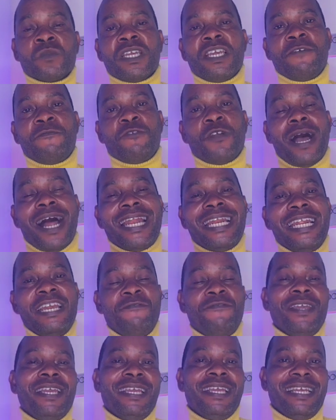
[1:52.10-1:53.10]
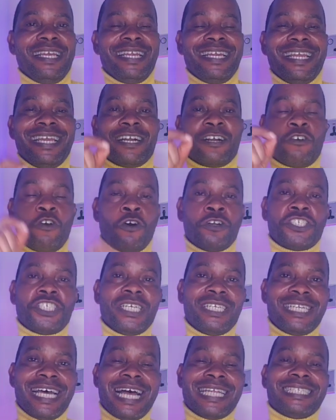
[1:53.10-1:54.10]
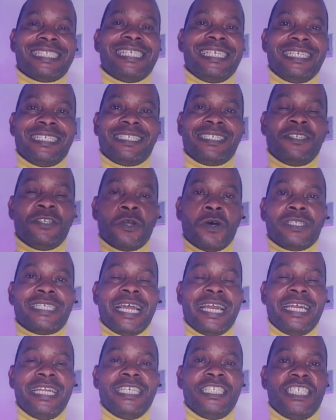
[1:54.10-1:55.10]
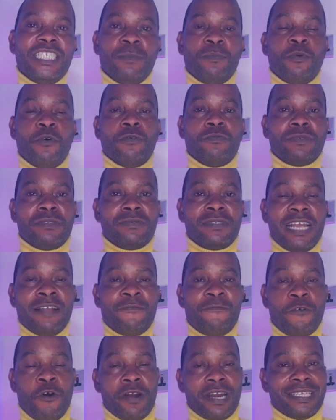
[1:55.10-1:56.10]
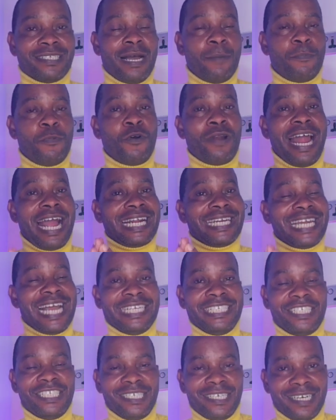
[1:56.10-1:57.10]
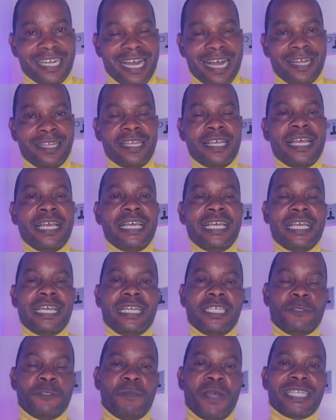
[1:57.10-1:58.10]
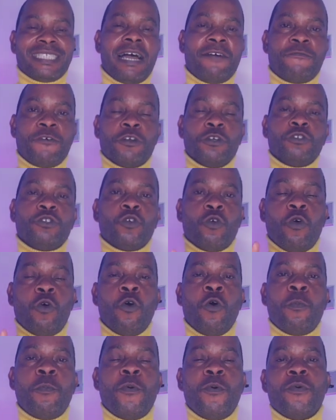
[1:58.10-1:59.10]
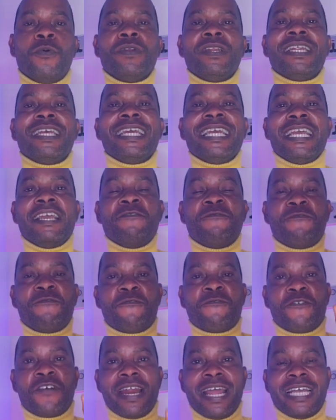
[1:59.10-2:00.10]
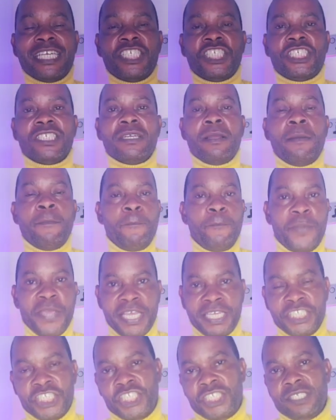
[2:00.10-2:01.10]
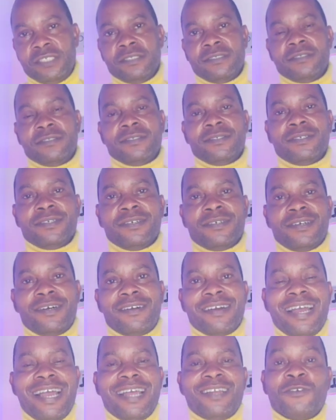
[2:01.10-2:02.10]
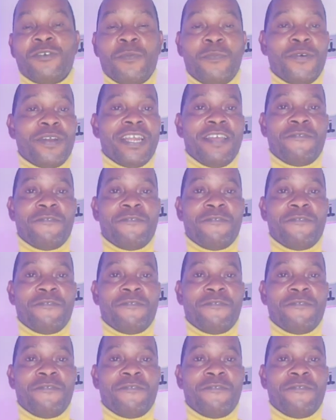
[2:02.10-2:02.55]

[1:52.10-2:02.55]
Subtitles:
if you are living in a country that is not eligible, take for example like Nigeria, it is better for you to open a fresh page. All right, open a